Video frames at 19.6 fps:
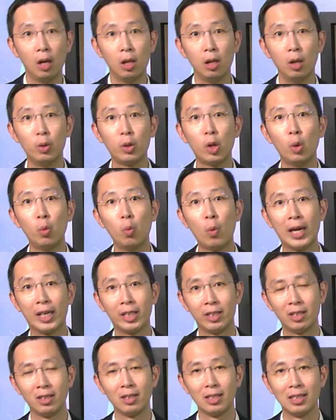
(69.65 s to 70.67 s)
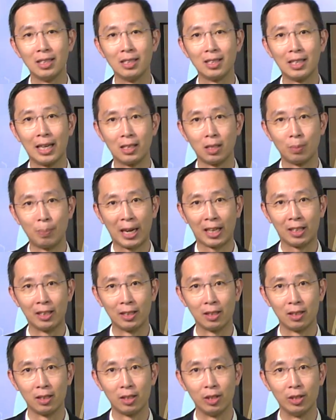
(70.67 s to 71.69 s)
Local weather is expected